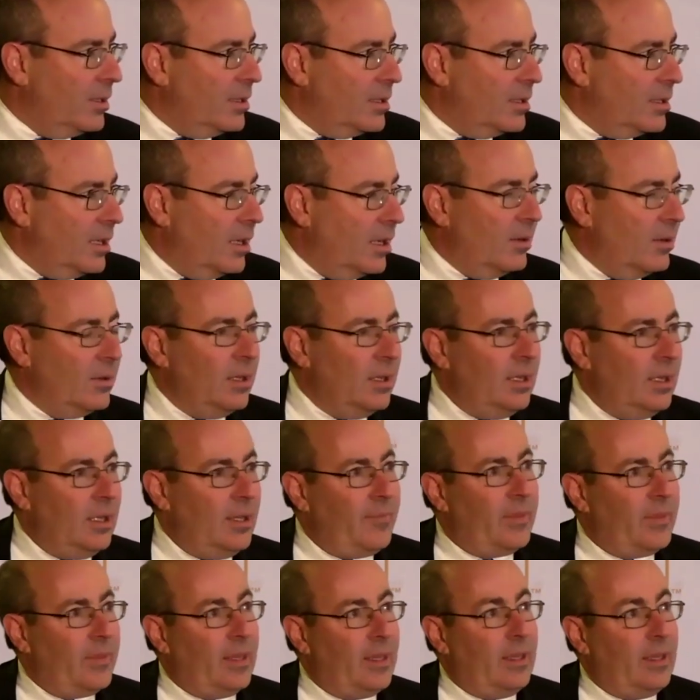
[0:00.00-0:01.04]
And so,
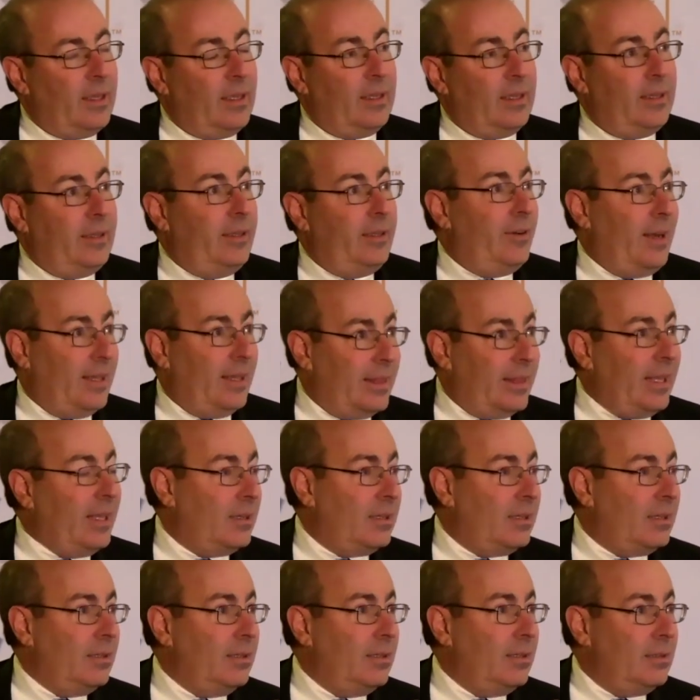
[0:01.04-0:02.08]
you know, I
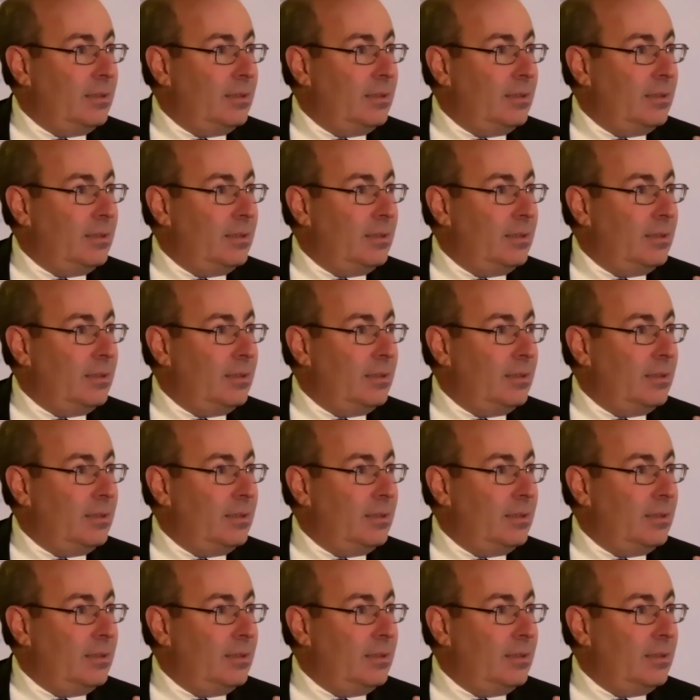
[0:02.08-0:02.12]
think